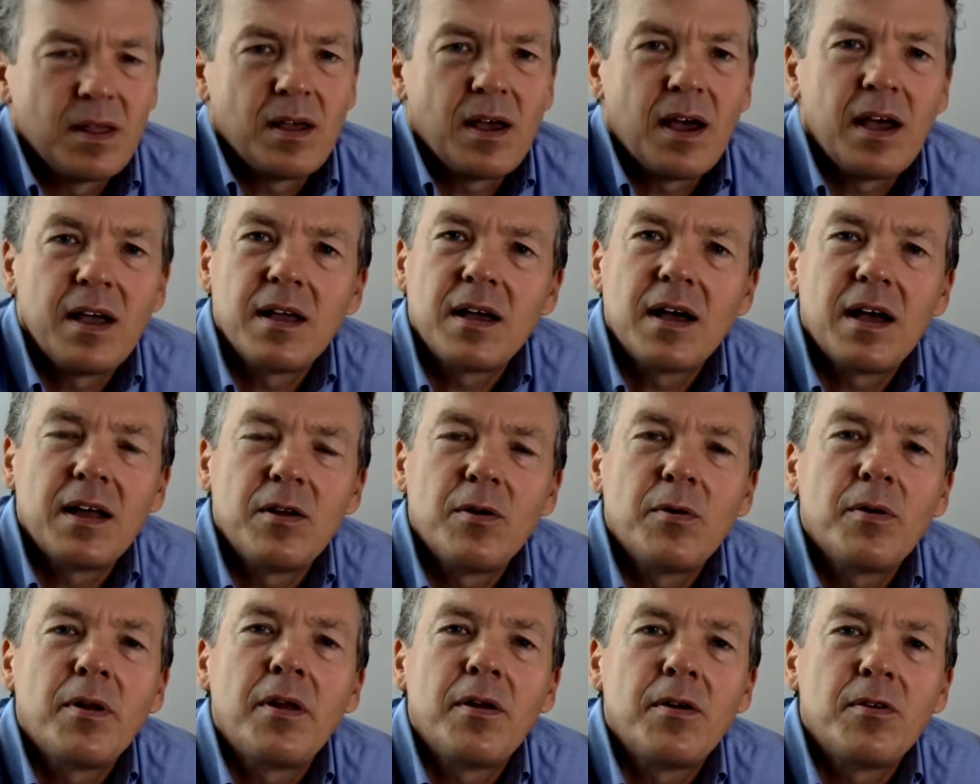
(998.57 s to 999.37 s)
I
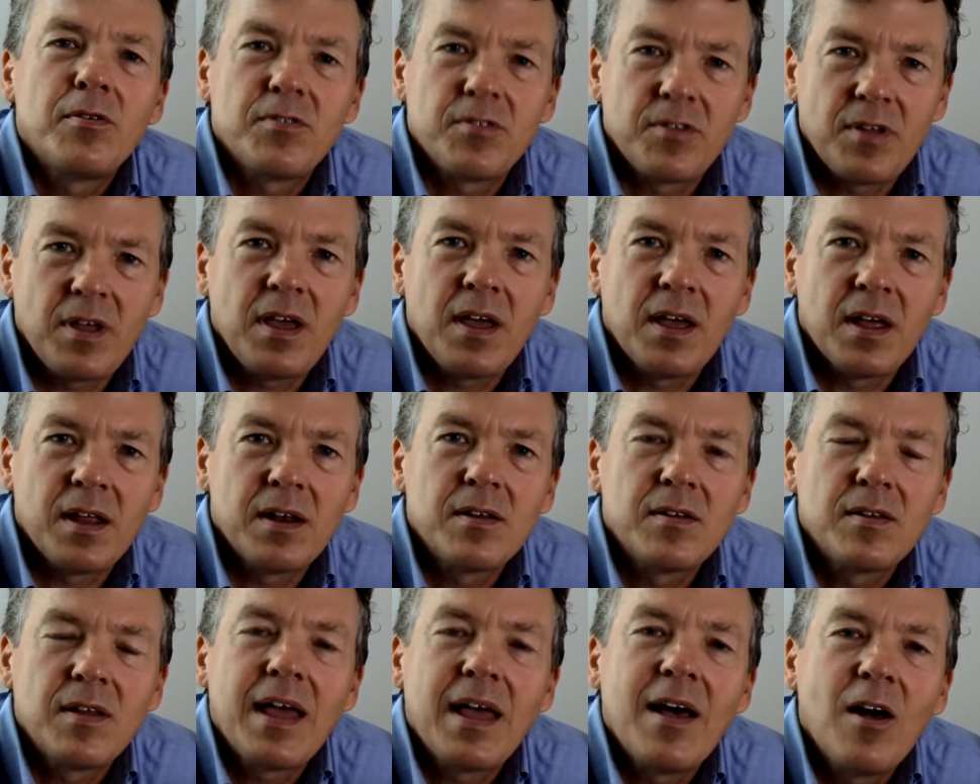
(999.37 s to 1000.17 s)
don't
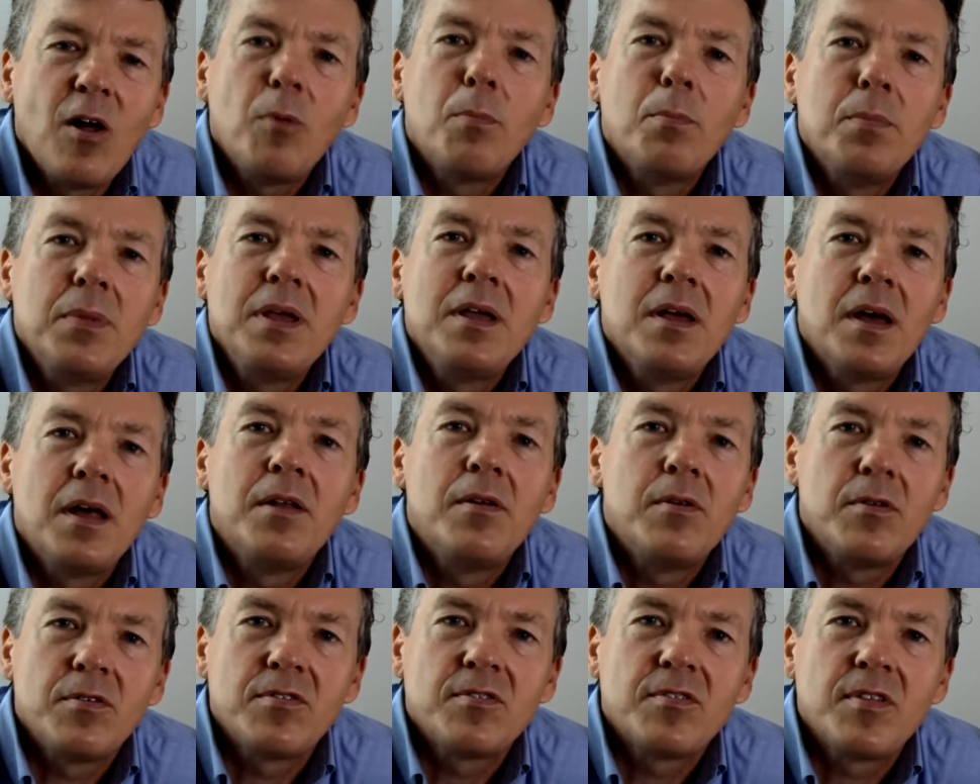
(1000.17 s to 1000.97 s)
understand. Help me
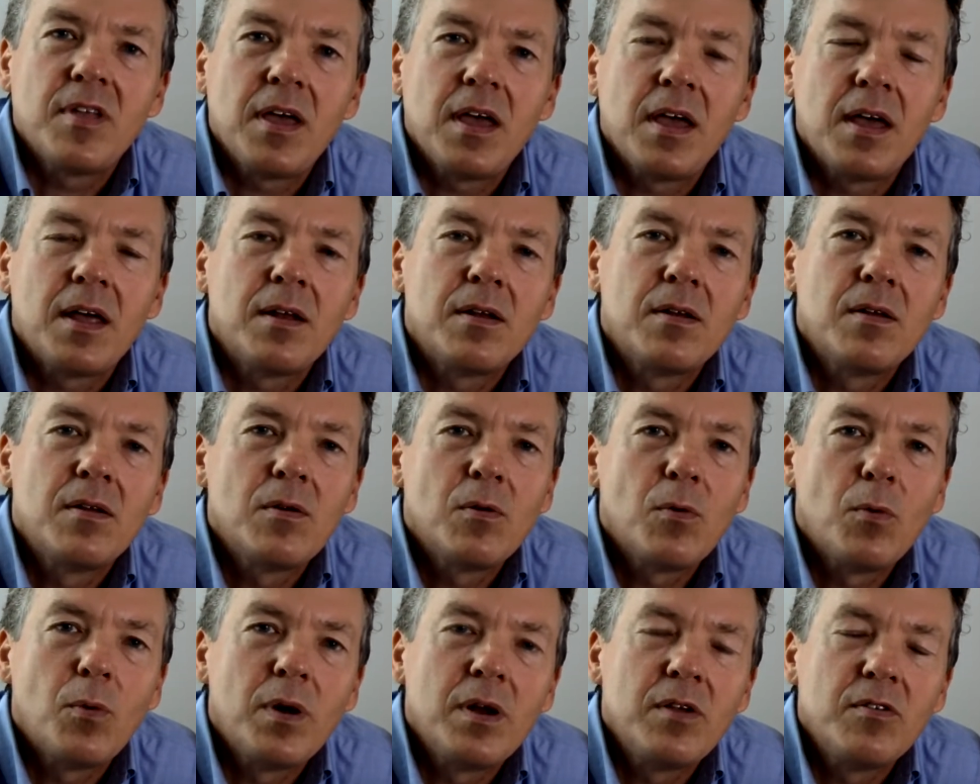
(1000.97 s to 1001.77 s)
understand.
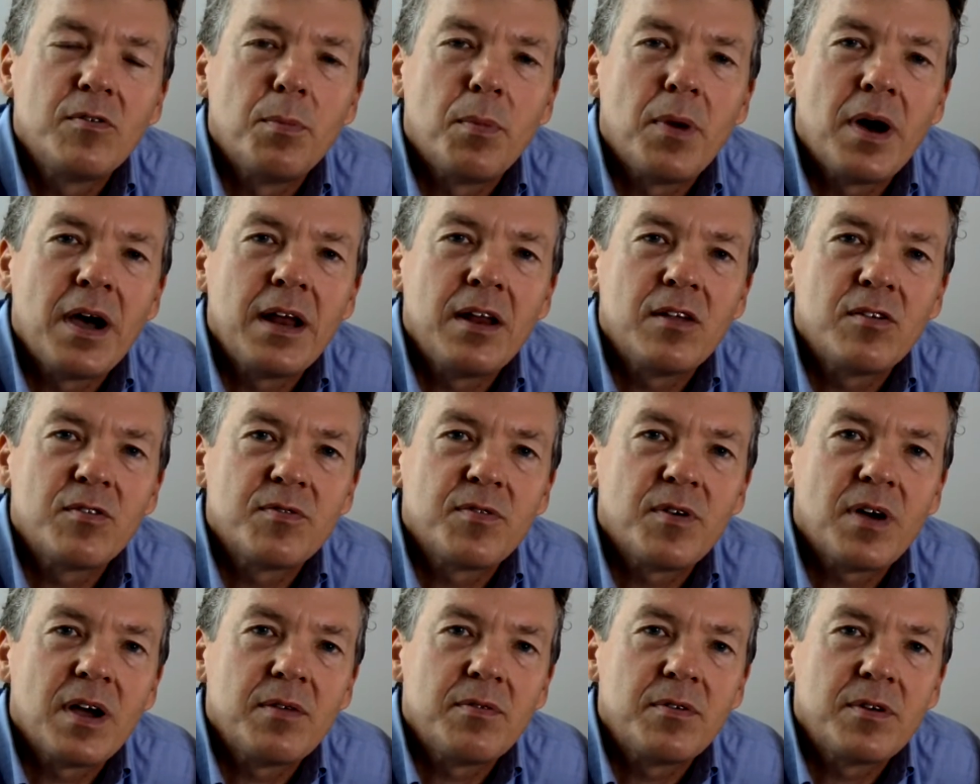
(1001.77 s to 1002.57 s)
What is
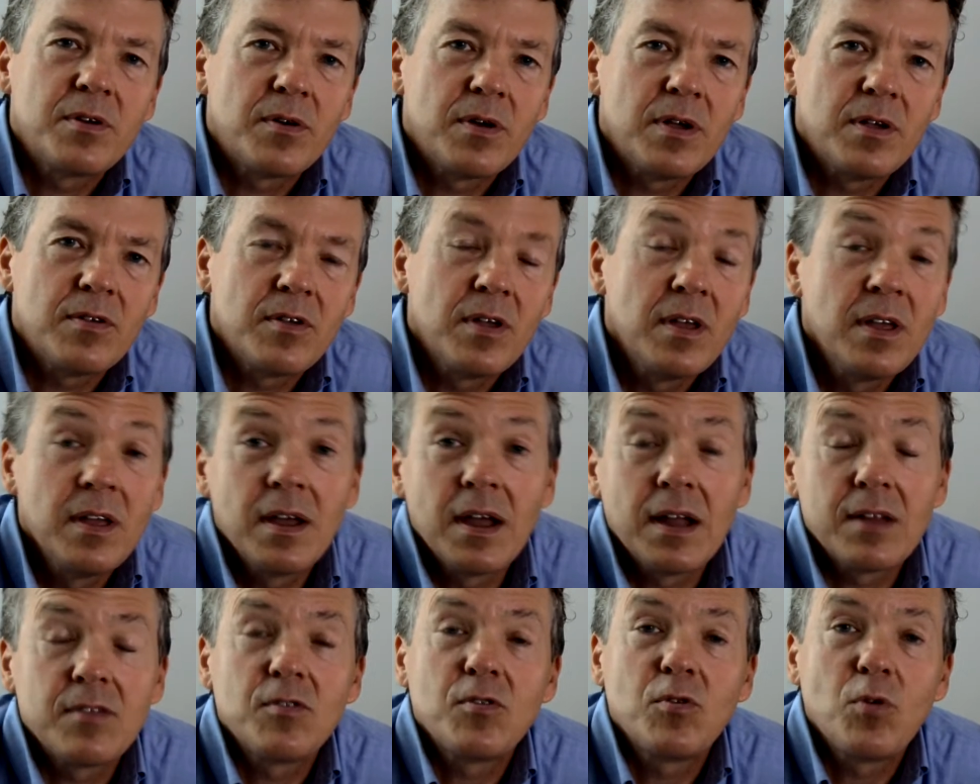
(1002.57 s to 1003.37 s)
-5 degrees?
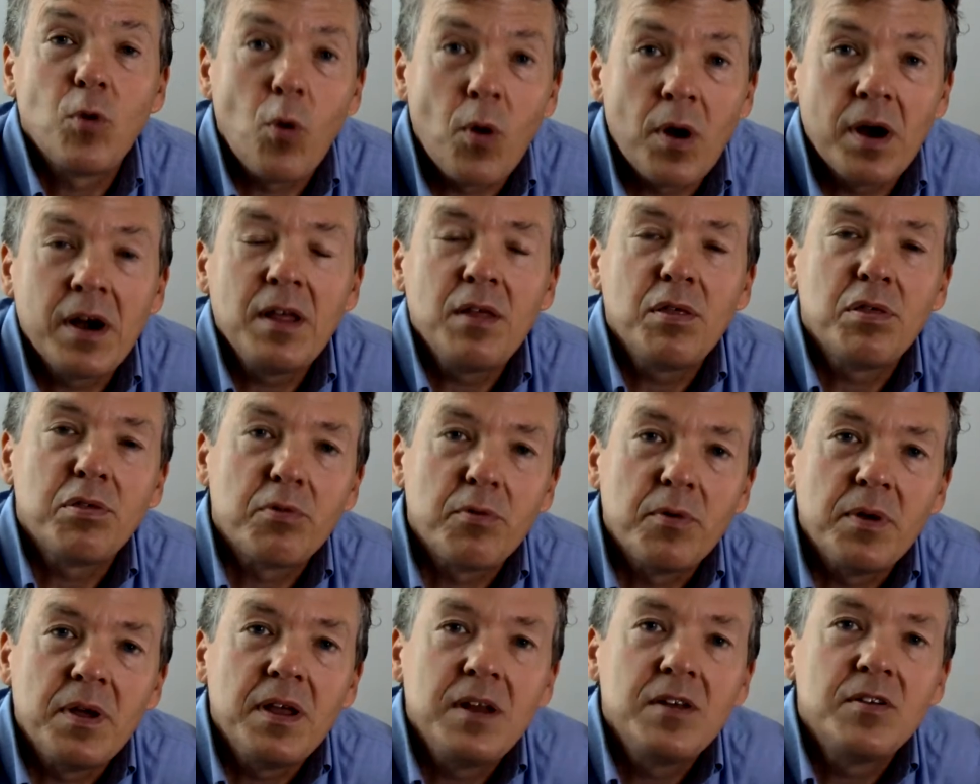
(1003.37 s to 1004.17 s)
That's
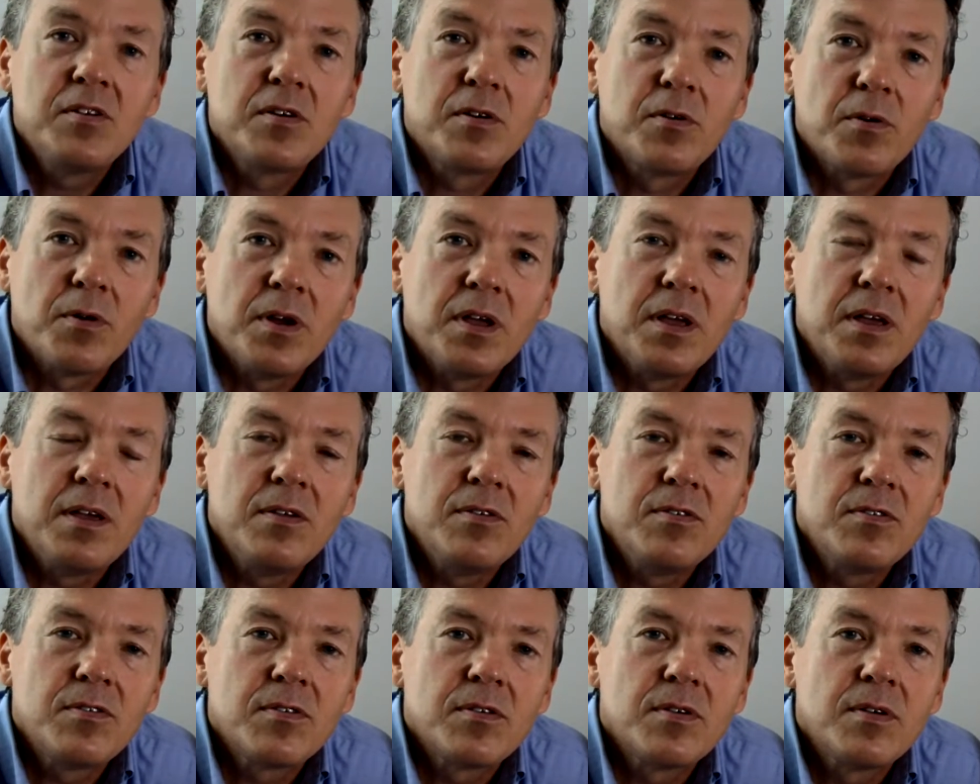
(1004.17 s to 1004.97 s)
23
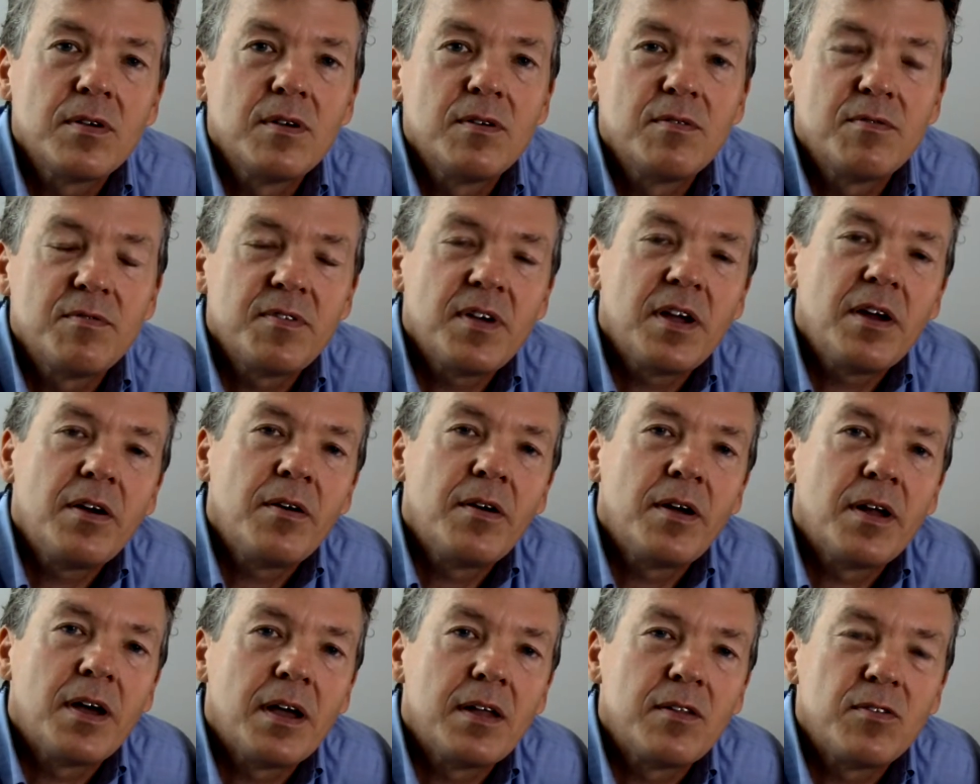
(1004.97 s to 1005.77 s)
degrees
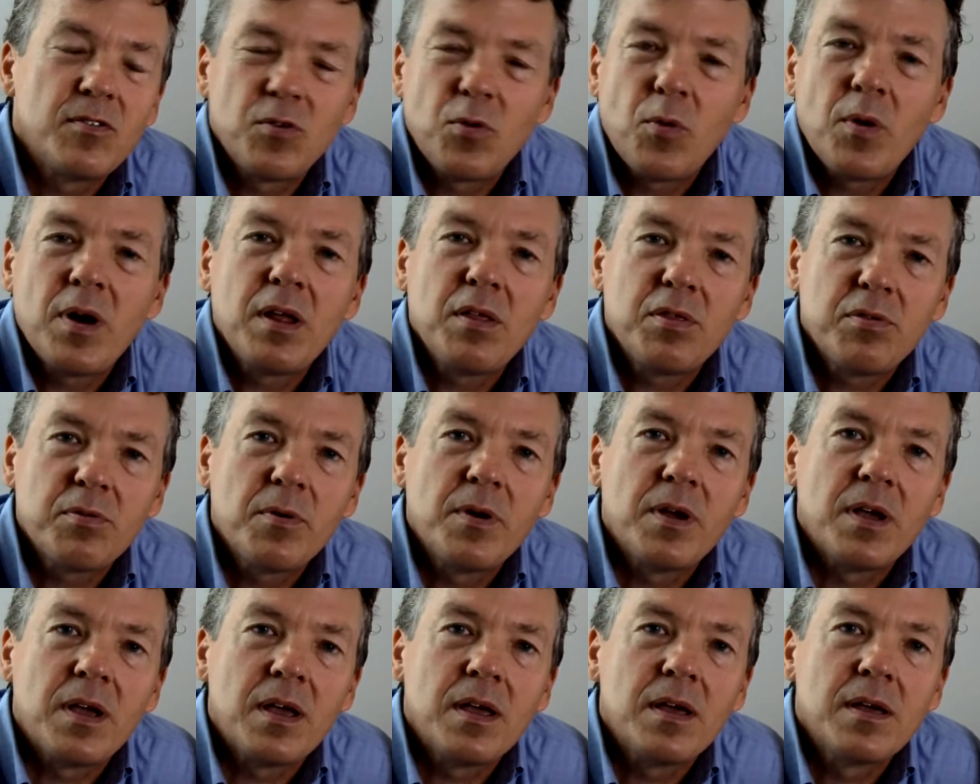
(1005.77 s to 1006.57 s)
Fahrenheit. It's
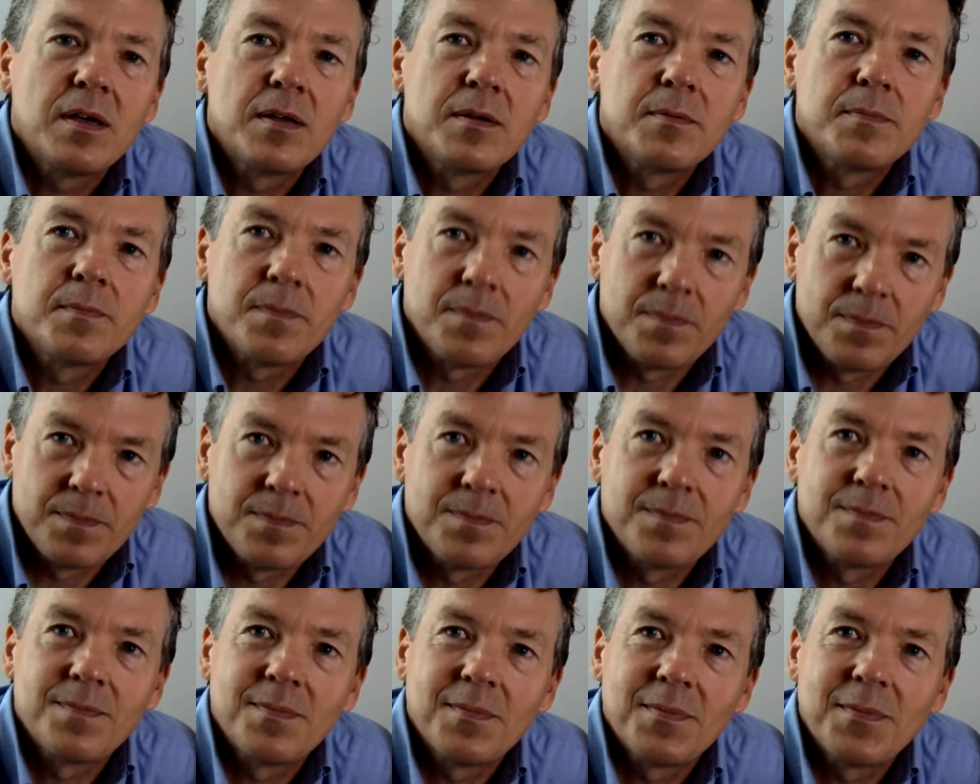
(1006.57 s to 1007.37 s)
23.
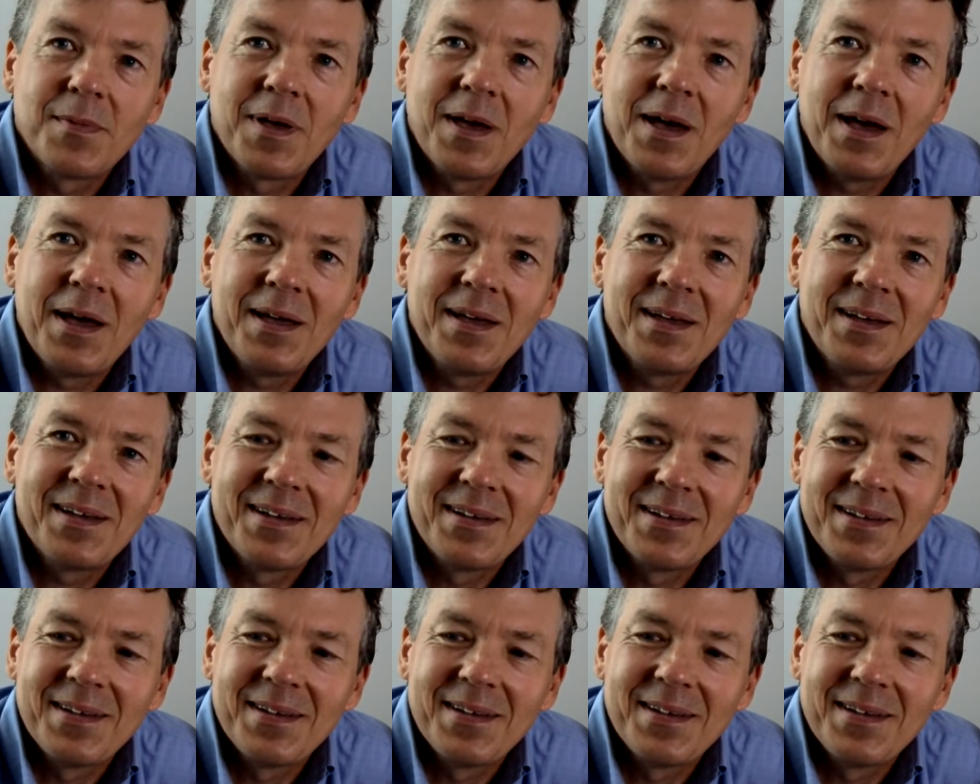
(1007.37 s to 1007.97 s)
Okay.